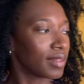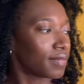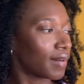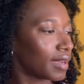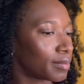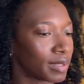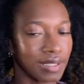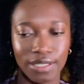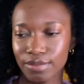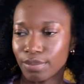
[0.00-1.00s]
the fire
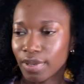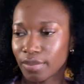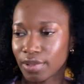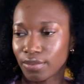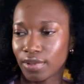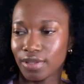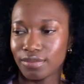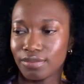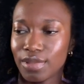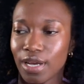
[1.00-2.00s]
police department want
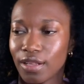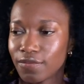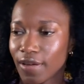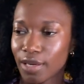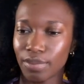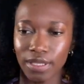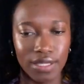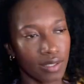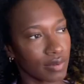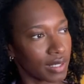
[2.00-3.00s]
to be on fire
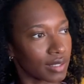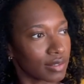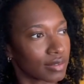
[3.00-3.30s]
in right now?